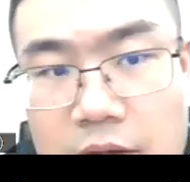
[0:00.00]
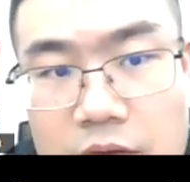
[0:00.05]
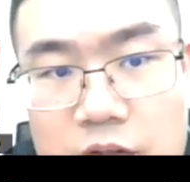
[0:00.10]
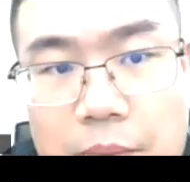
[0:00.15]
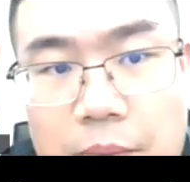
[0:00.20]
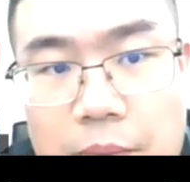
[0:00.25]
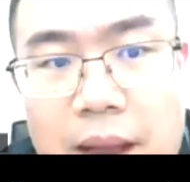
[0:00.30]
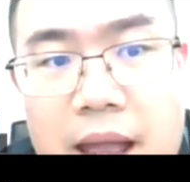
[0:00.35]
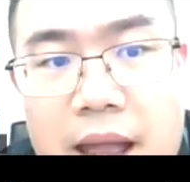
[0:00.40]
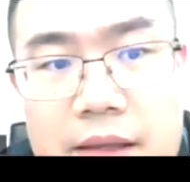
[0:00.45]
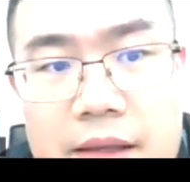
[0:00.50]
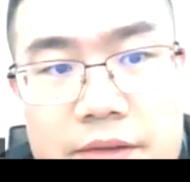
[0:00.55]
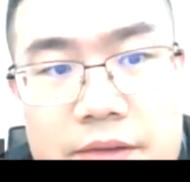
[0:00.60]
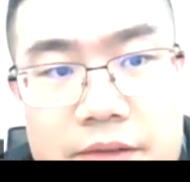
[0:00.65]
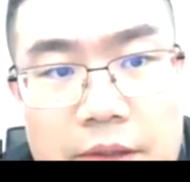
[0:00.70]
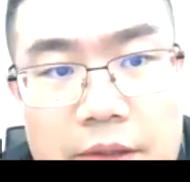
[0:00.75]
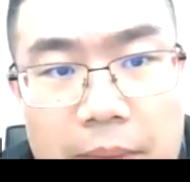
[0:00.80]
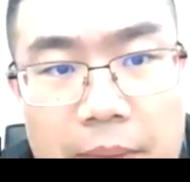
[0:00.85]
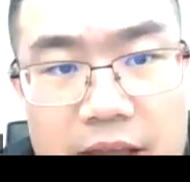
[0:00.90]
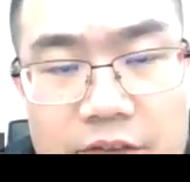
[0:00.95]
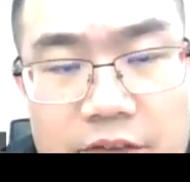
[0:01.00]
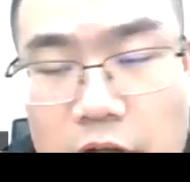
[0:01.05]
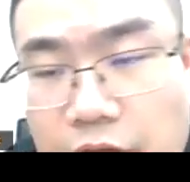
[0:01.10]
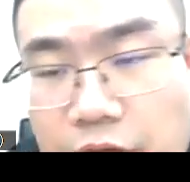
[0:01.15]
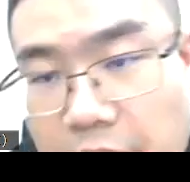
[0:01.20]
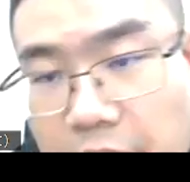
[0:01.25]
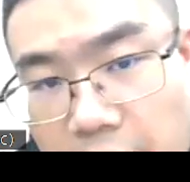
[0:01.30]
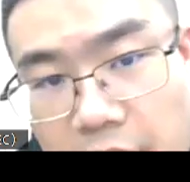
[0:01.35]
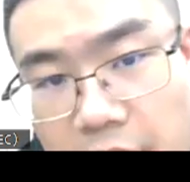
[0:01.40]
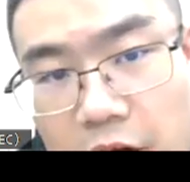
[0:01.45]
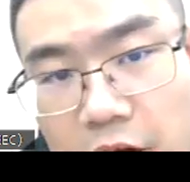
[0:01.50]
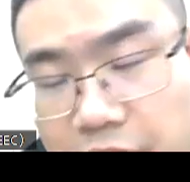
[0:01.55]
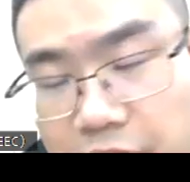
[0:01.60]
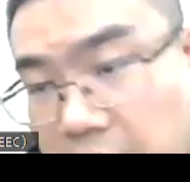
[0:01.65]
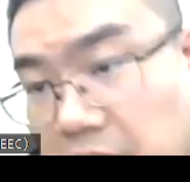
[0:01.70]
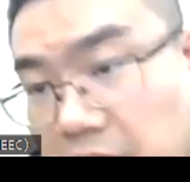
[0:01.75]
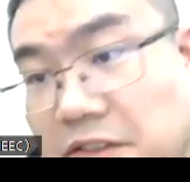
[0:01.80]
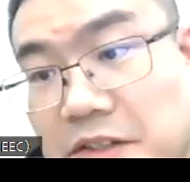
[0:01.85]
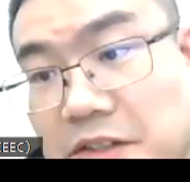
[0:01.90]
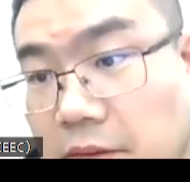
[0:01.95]
The mass of air of
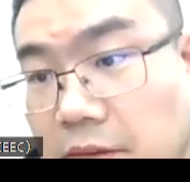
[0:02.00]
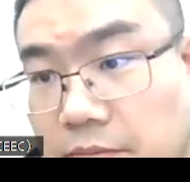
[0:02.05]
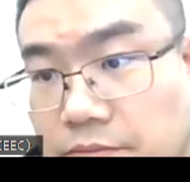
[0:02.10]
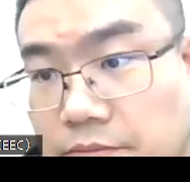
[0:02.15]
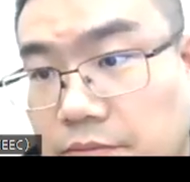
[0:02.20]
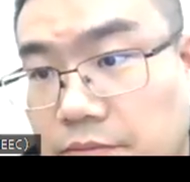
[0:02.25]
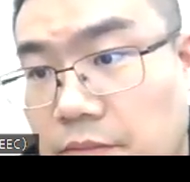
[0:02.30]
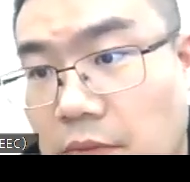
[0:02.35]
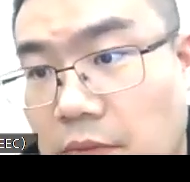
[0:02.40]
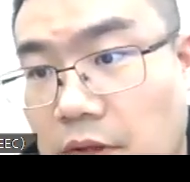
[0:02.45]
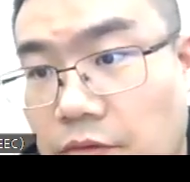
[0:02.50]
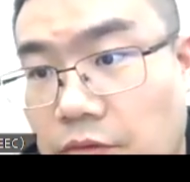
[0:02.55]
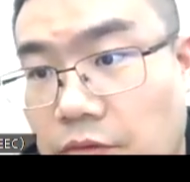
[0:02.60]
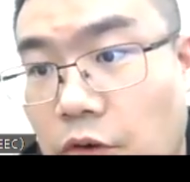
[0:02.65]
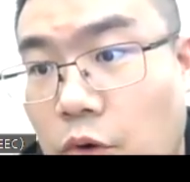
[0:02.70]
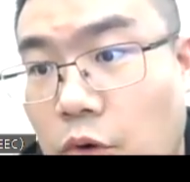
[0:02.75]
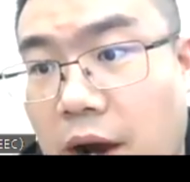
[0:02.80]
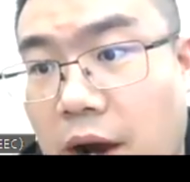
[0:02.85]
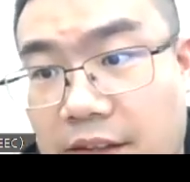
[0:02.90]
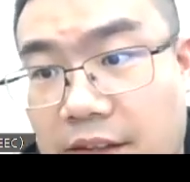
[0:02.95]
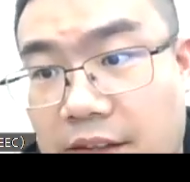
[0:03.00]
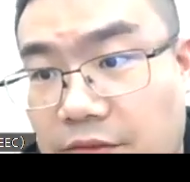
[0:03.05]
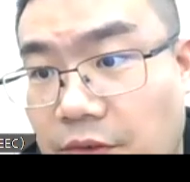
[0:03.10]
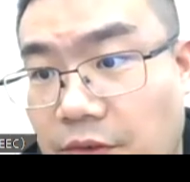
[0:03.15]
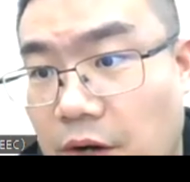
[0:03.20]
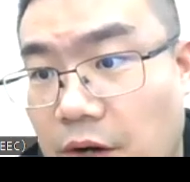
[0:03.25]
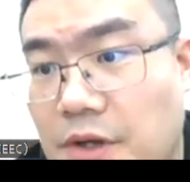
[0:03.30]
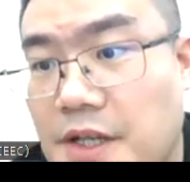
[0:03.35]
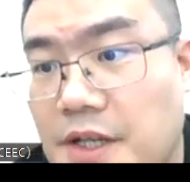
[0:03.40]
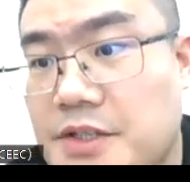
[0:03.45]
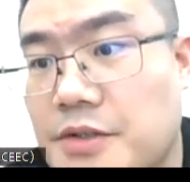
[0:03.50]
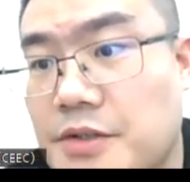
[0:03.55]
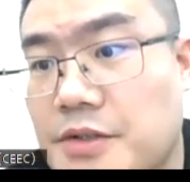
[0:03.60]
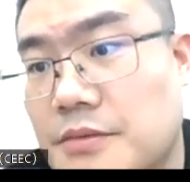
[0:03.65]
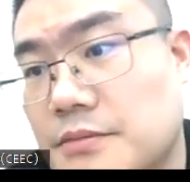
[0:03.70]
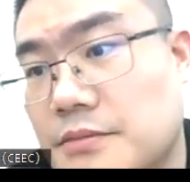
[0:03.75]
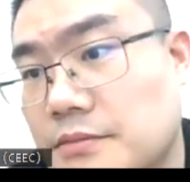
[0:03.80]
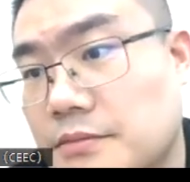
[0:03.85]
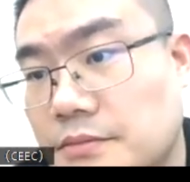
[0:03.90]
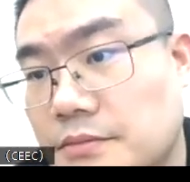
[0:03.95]
density varies very little
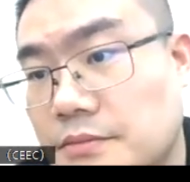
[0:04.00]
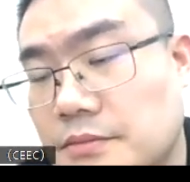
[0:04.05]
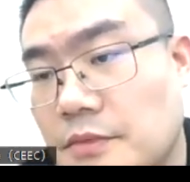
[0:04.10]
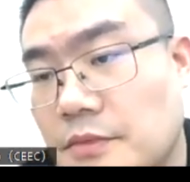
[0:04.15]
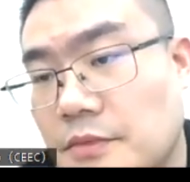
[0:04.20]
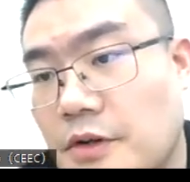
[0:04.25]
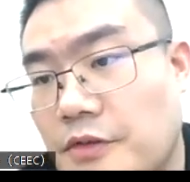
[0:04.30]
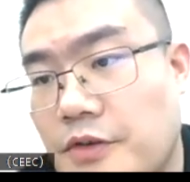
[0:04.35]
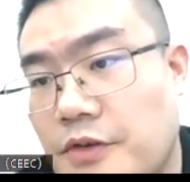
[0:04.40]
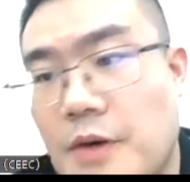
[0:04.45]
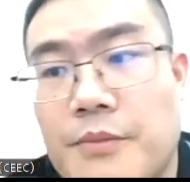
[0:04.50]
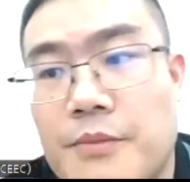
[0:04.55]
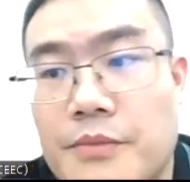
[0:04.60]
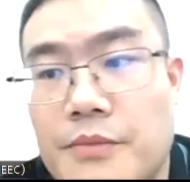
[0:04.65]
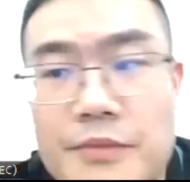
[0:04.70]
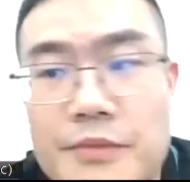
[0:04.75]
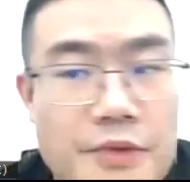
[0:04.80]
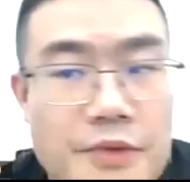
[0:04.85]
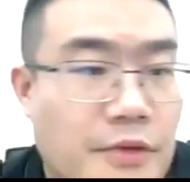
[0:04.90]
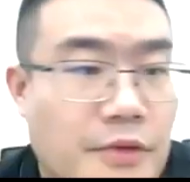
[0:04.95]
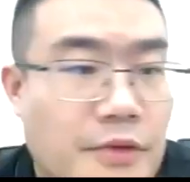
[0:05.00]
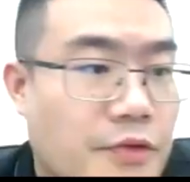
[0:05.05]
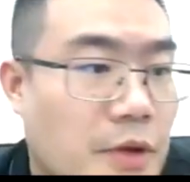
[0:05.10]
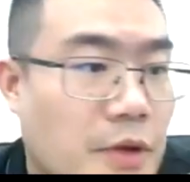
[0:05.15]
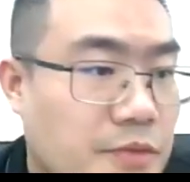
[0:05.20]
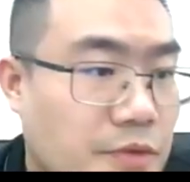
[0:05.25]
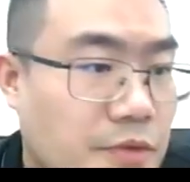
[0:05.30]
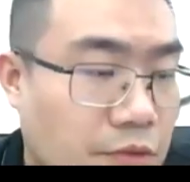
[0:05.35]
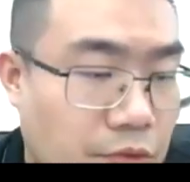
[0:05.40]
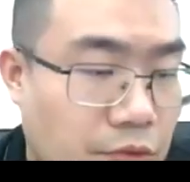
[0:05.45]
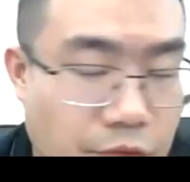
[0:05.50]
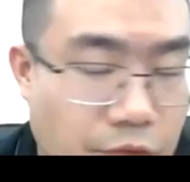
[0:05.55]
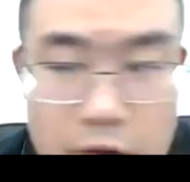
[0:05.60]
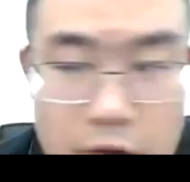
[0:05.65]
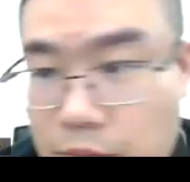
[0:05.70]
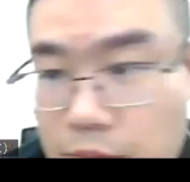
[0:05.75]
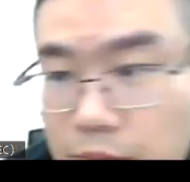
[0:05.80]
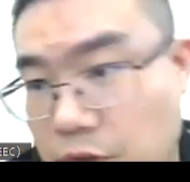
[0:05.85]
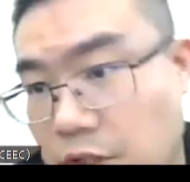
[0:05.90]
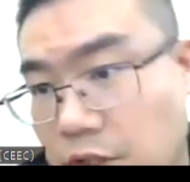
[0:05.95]
from
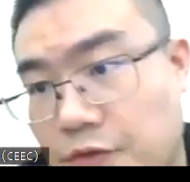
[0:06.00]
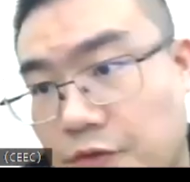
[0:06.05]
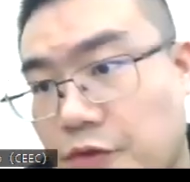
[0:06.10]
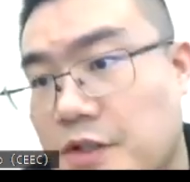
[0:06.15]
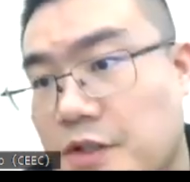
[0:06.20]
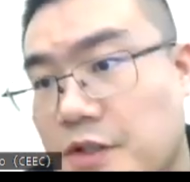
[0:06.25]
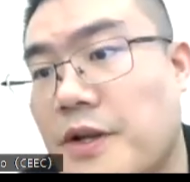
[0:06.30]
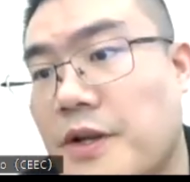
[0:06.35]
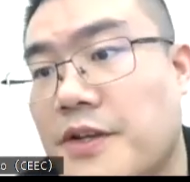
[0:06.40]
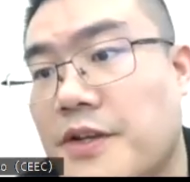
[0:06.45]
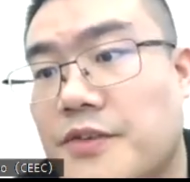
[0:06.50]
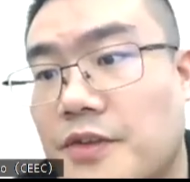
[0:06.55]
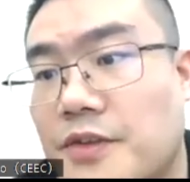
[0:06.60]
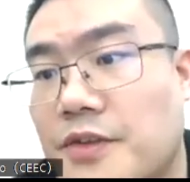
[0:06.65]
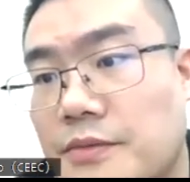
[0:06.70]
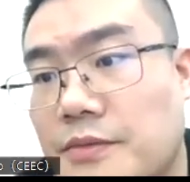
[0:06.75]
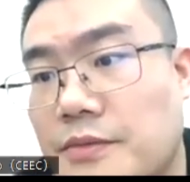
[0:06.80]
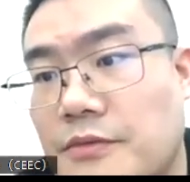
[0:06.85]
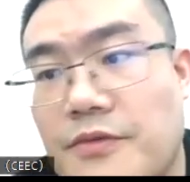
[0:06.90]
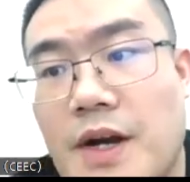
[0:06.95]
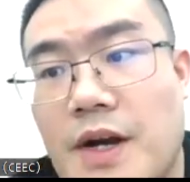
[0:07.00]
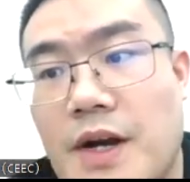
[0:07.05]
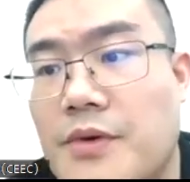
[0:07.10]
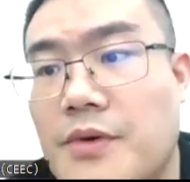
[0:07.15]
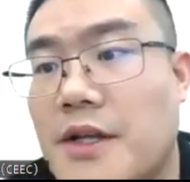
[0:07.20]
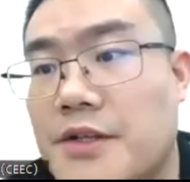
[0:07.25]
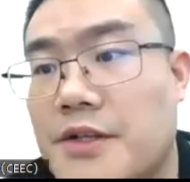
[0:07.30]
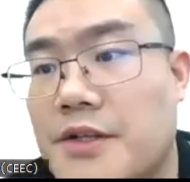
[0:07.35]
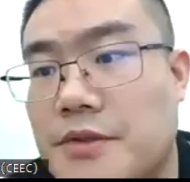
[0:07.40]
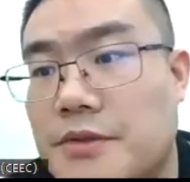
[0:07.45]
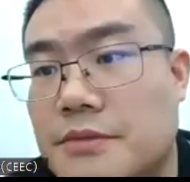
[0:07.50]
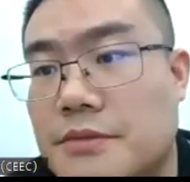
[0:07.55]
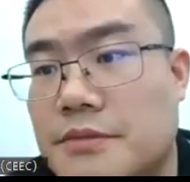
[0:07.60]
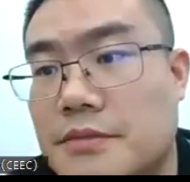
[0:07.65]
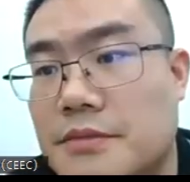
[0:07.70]
different places, very little.